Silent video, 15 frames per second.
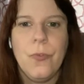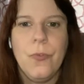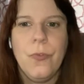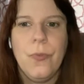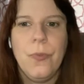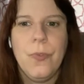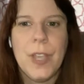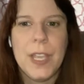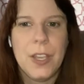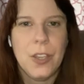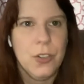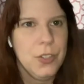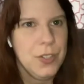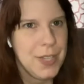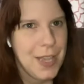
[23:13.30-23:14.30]

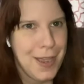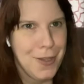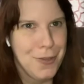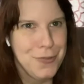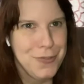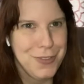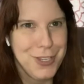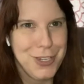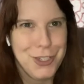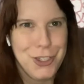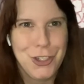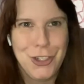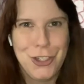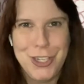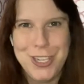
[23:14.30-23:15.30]
figures out that
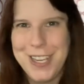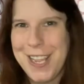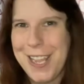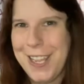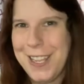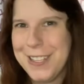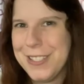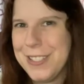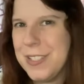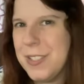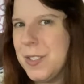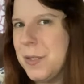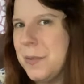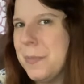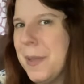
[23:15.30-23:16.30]
she has
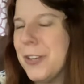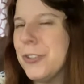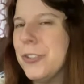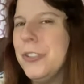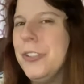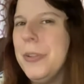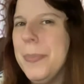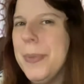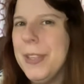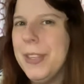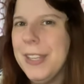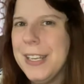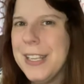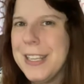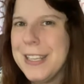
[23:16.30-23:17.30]
special
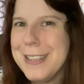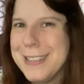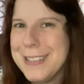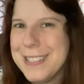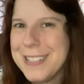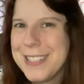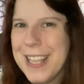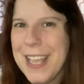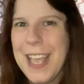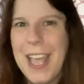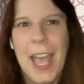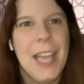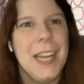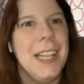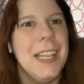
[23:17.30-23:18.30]
abilities
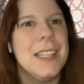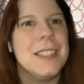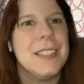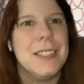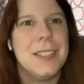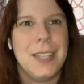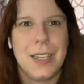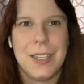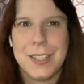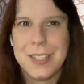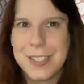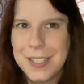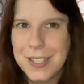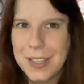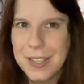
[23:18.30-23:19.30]
and gets sucked
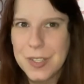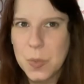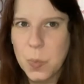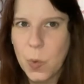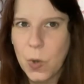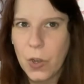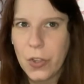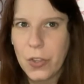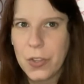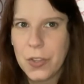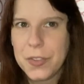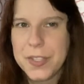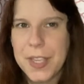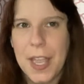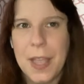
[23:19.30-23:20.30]
into this
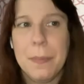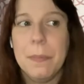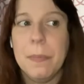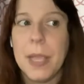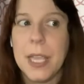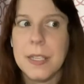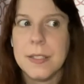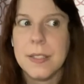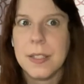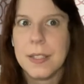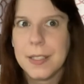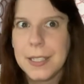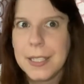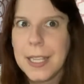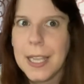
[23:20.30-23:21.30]
world and
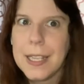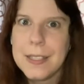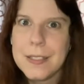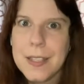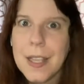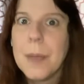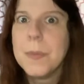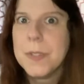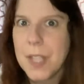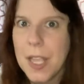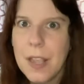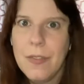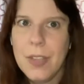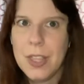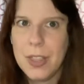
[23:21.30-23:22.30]
basically ends up
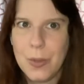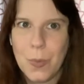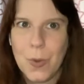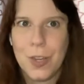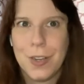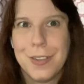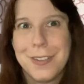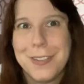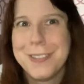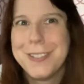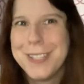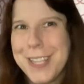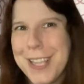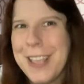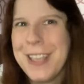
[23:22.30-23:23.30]
saving the world
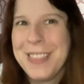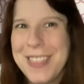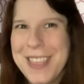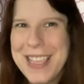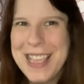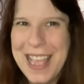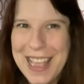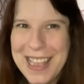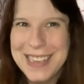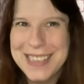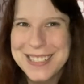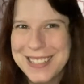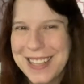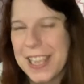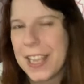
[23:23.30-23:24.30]
in the
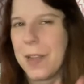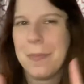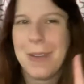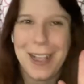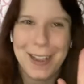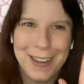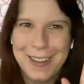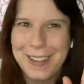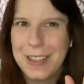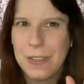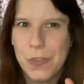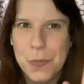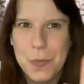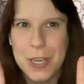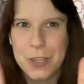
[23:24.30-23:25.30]
end. Like, I'm not going to give
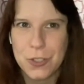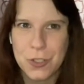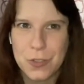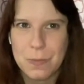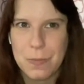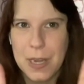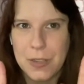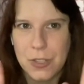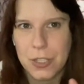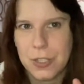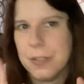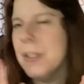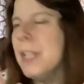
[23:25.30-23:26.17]
you major